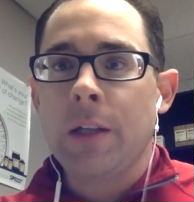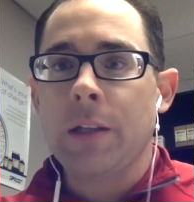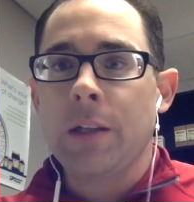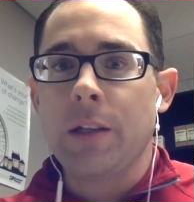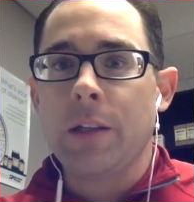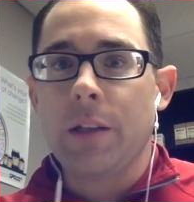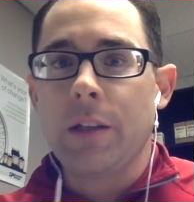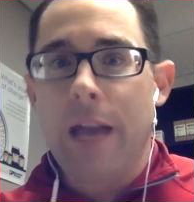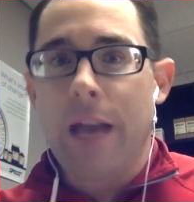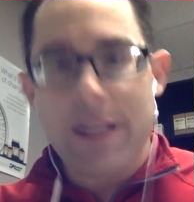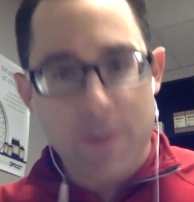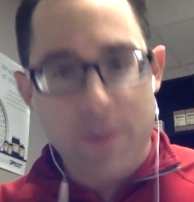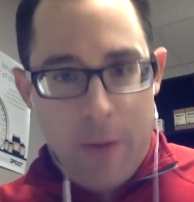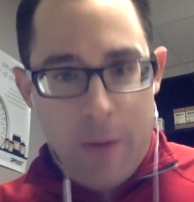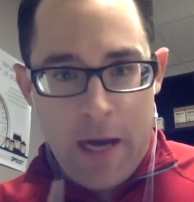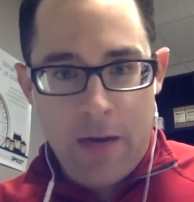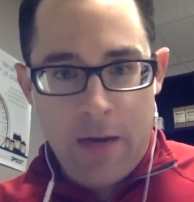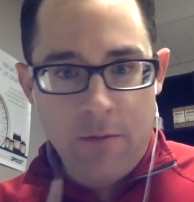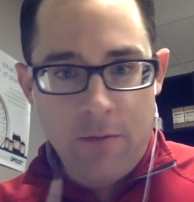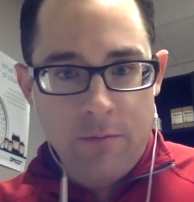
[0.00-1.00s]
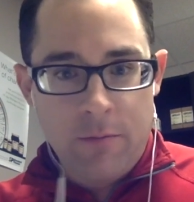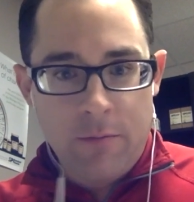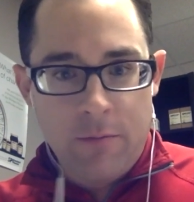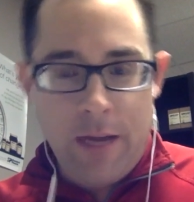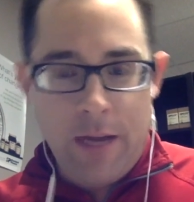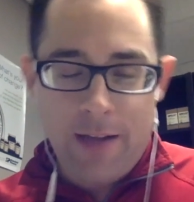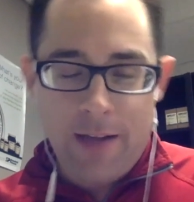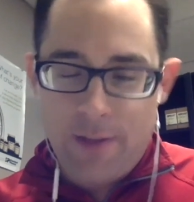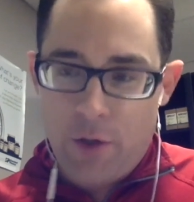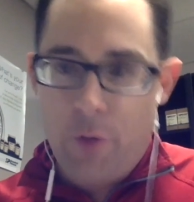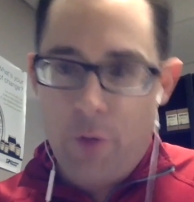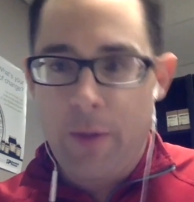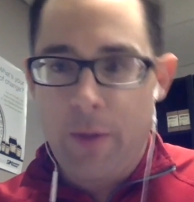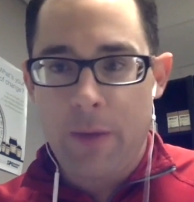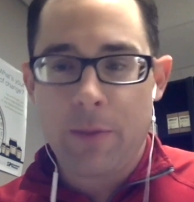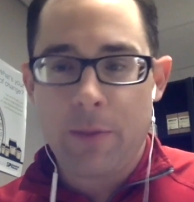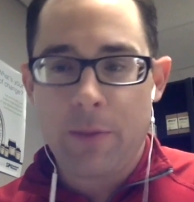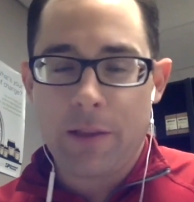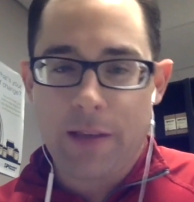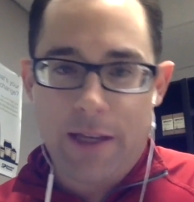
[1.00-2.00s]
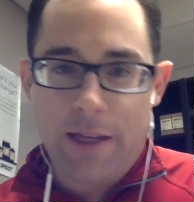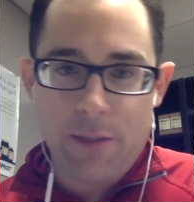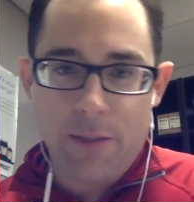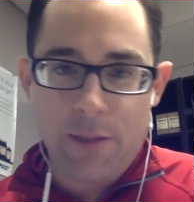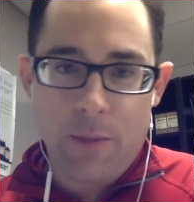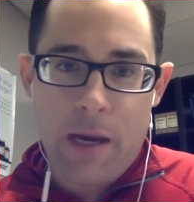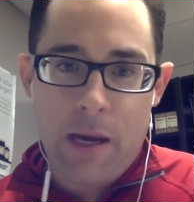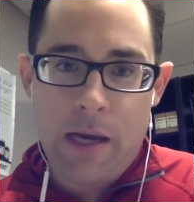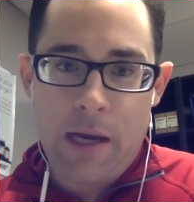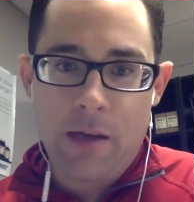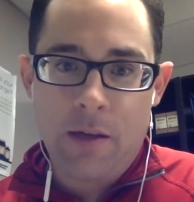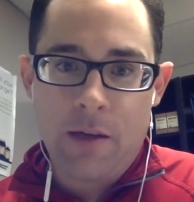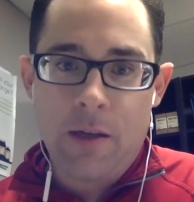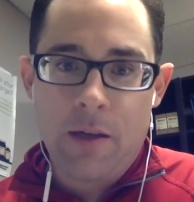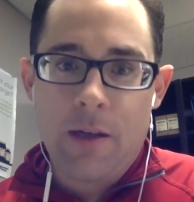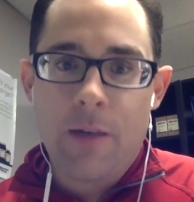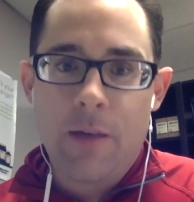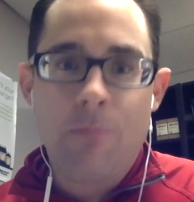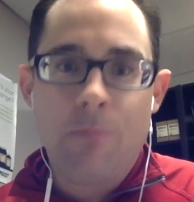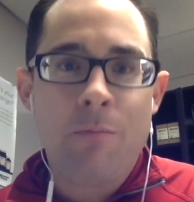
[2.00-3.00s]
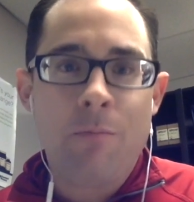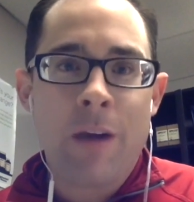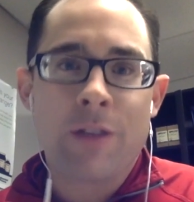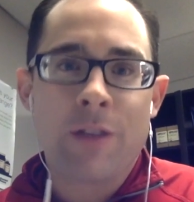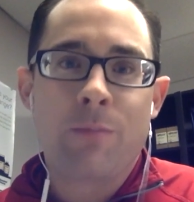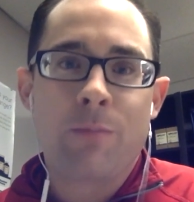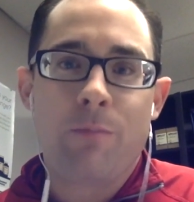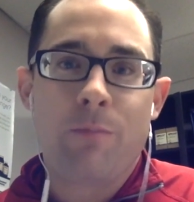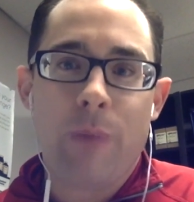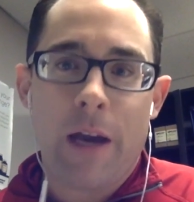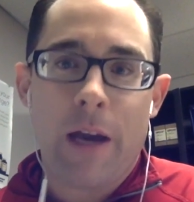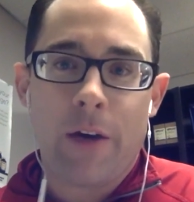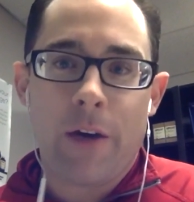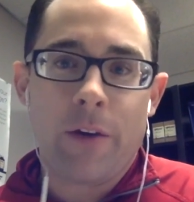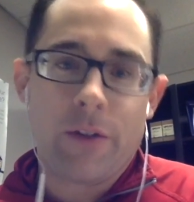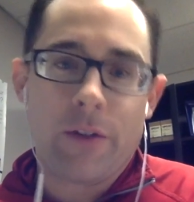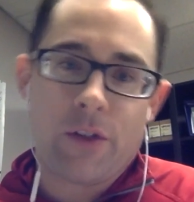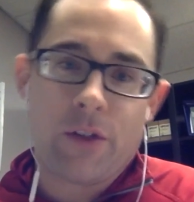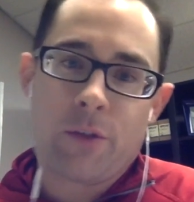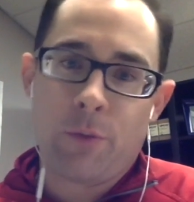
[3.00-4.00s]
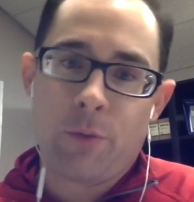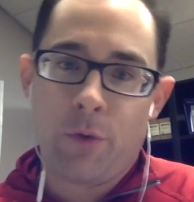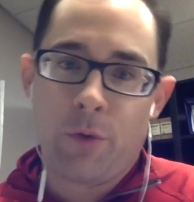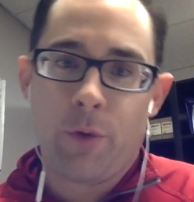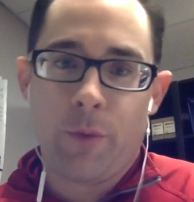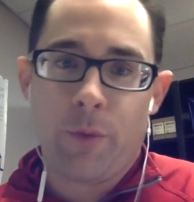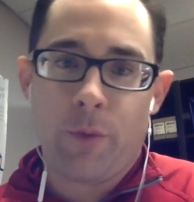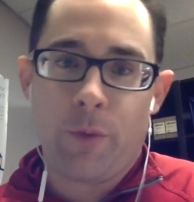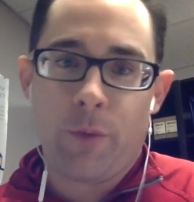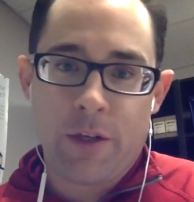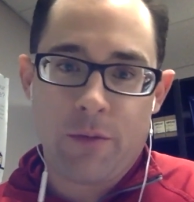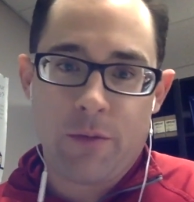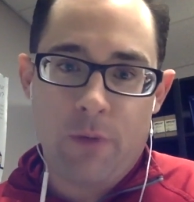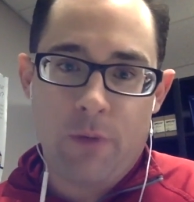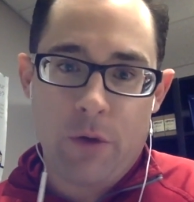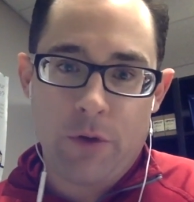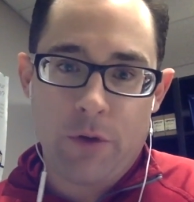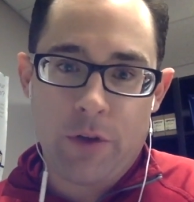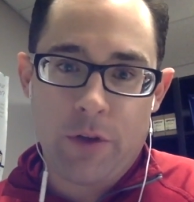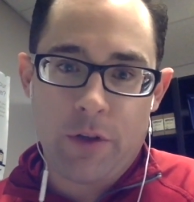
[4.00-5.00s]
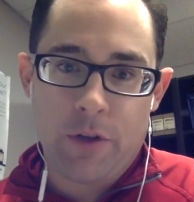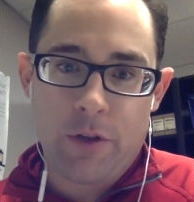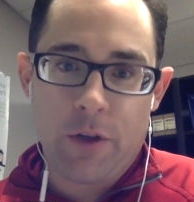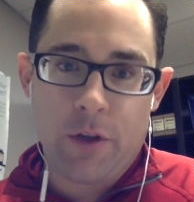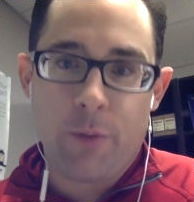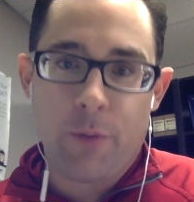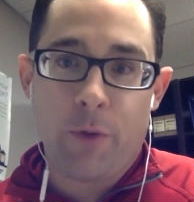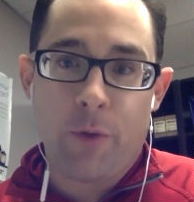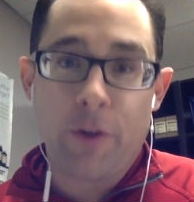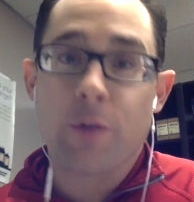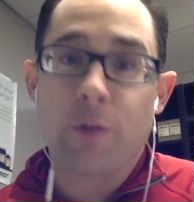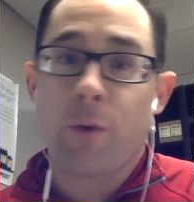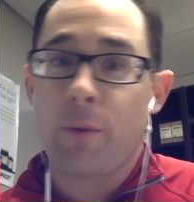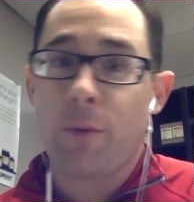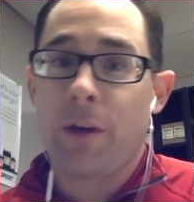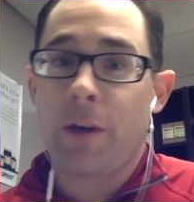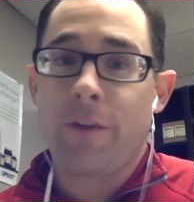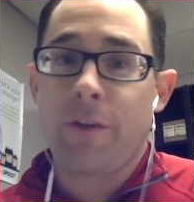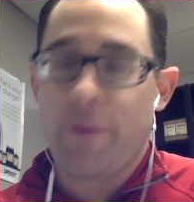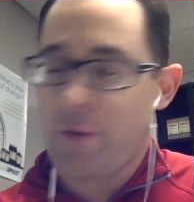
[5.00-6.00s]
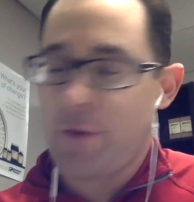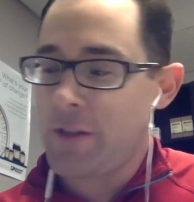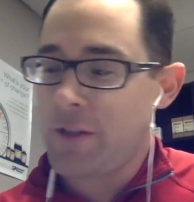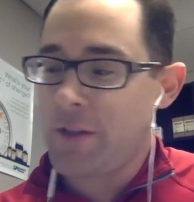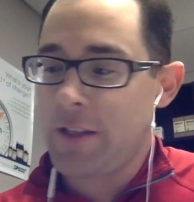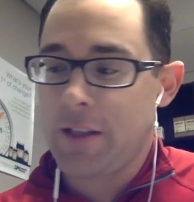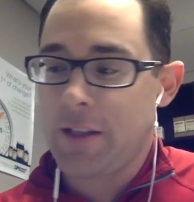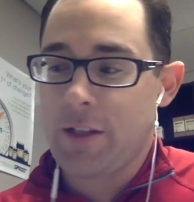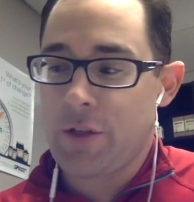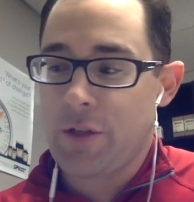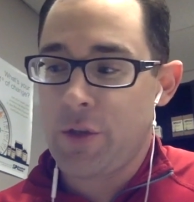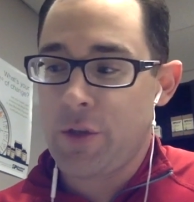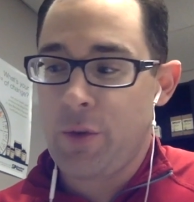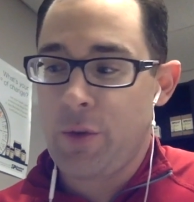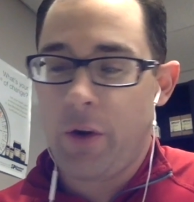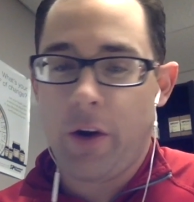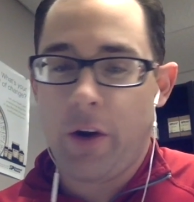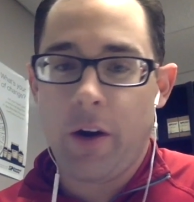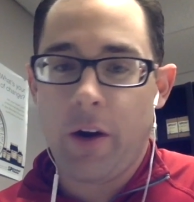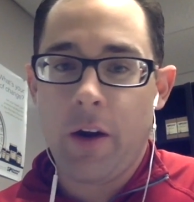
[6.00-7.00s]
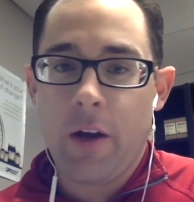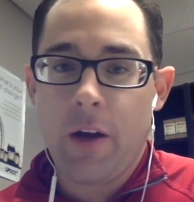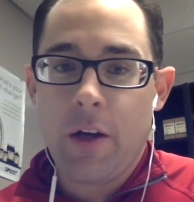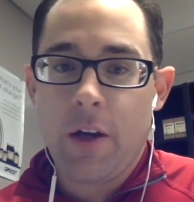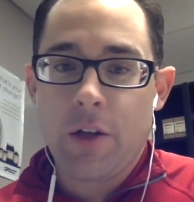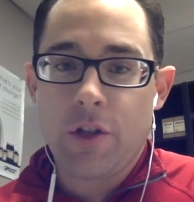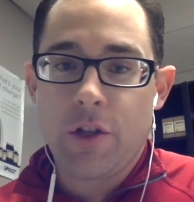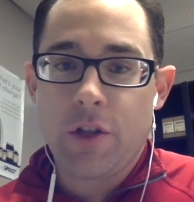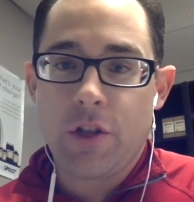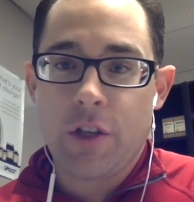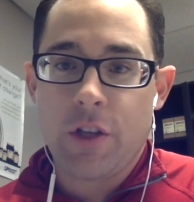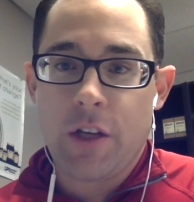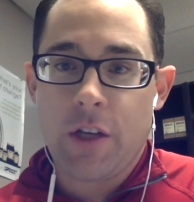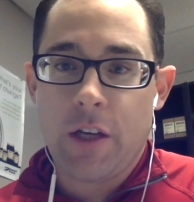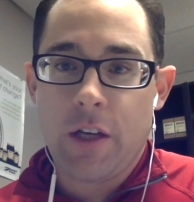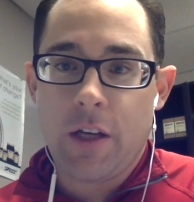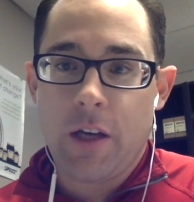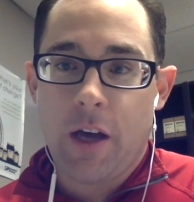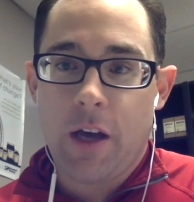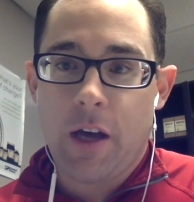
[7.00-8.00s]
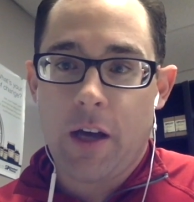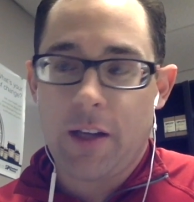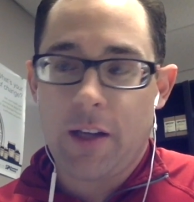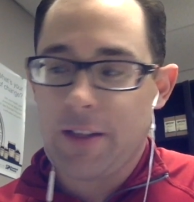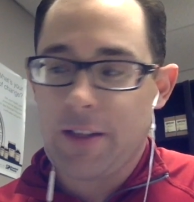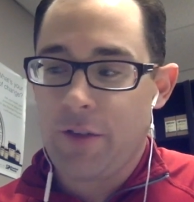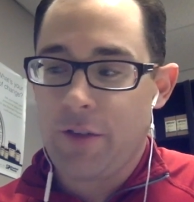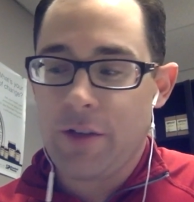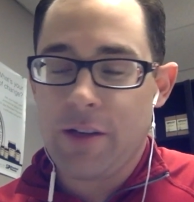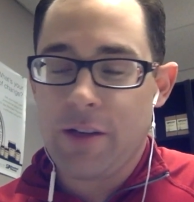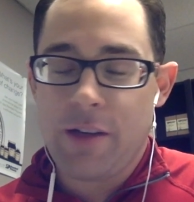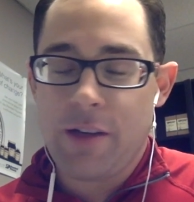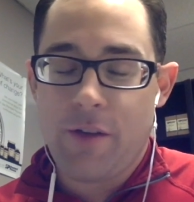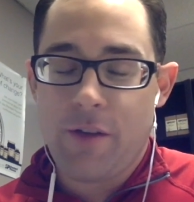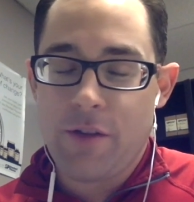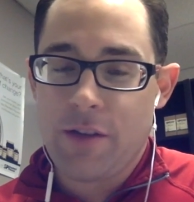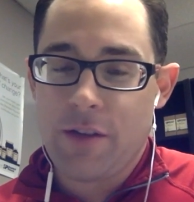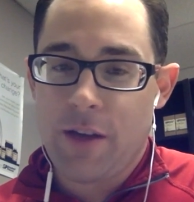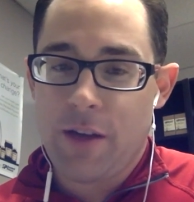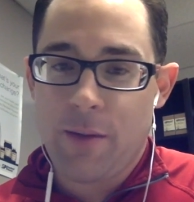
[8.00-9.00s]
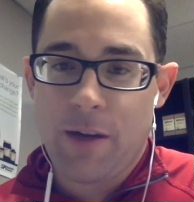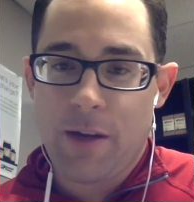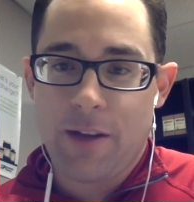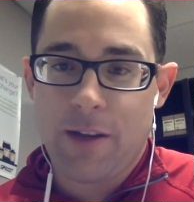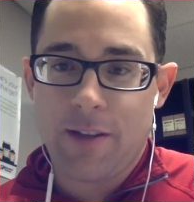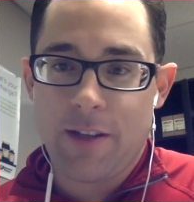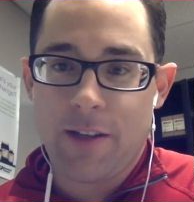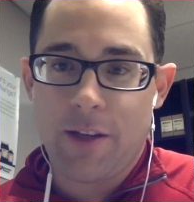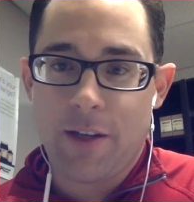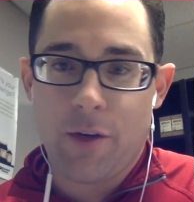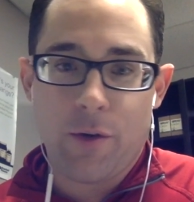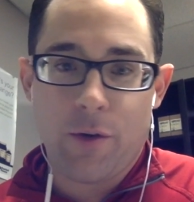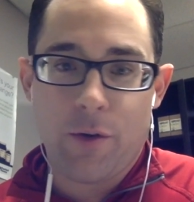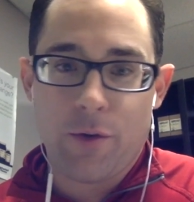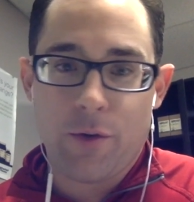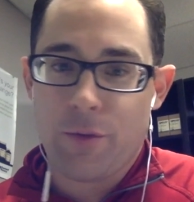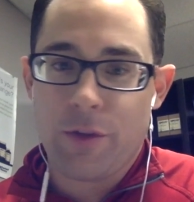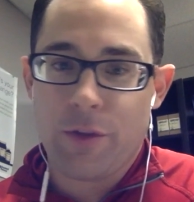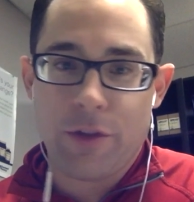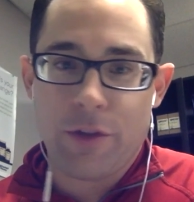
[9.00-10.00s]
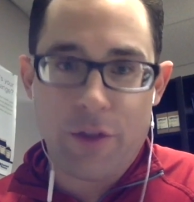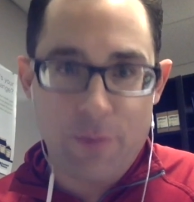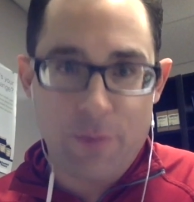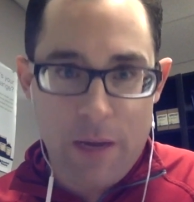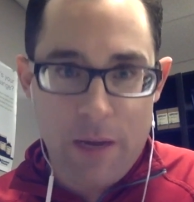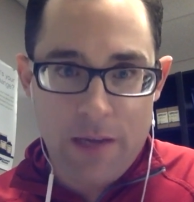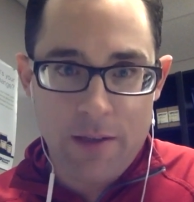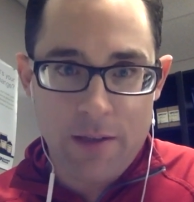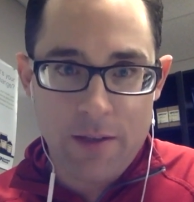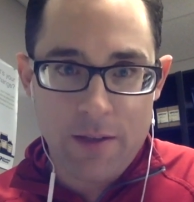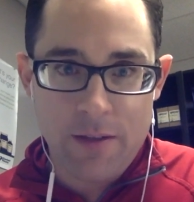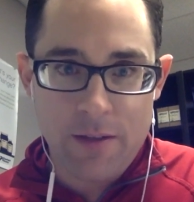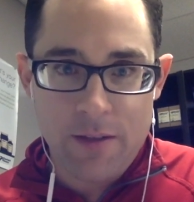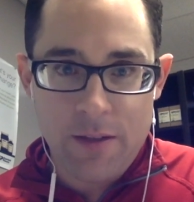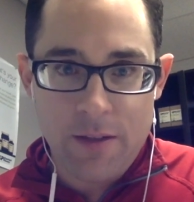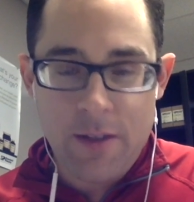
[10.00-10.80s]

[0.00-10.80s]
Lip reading: less pain, not zero pain, but less pain, much better and smoother range of motion, to the point to where when I first did this to her, she, because every time I had seen her, it was really just maintenance.